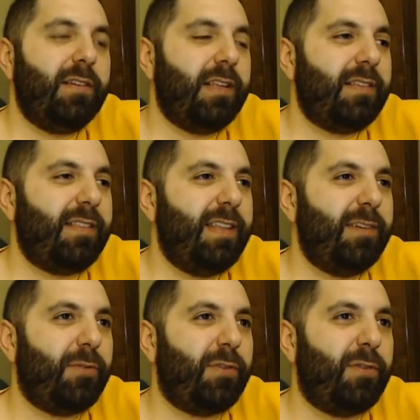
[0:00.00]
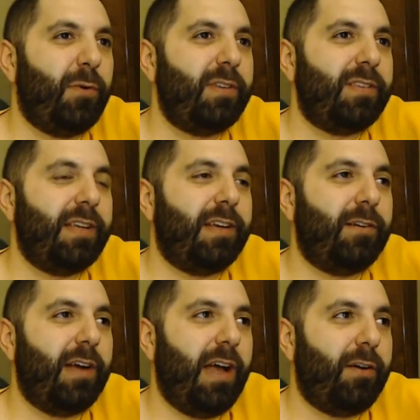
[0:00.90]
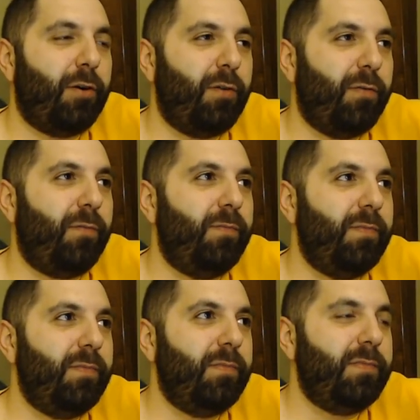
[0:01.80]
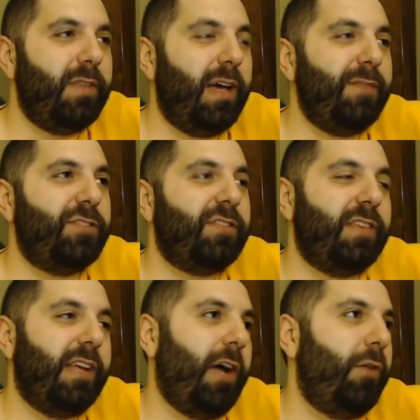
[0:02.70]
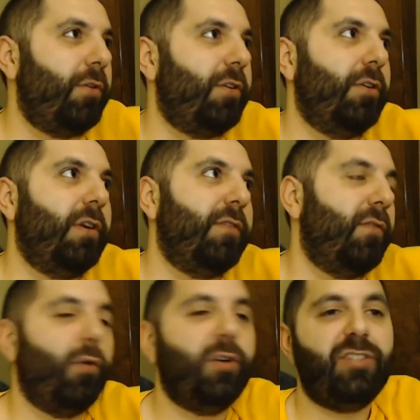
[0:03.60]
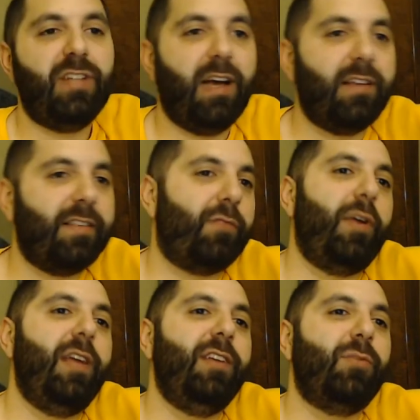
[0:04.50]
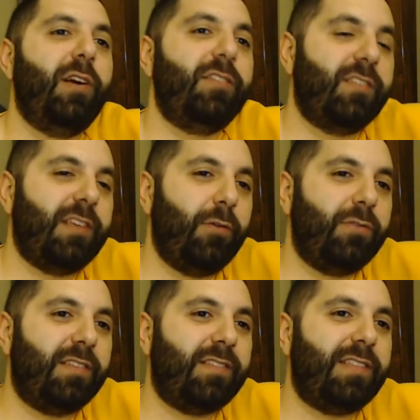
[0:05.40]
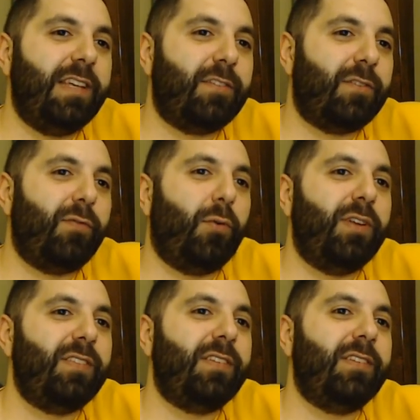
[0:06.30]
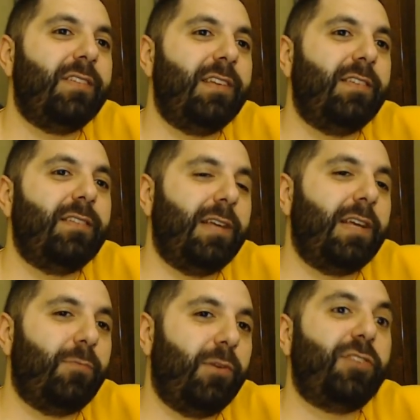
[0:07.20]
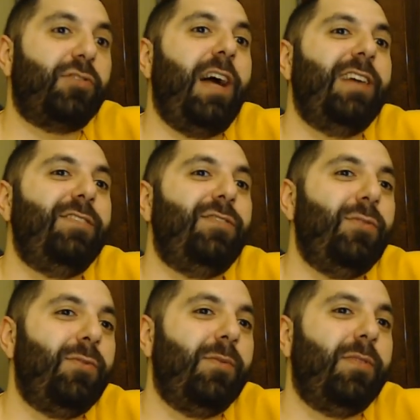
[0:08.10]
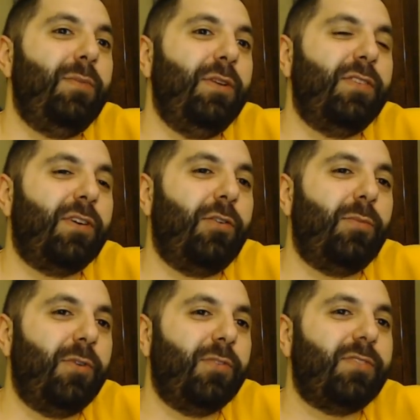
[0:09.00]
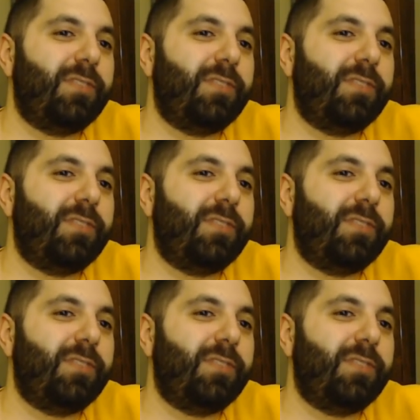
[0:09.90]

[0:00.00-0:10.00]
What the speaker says: that's the thing with her voice. Like her, not even just like how good of a voice she has, like range wise, just how distinct her voice is like what attracts you to the music almost.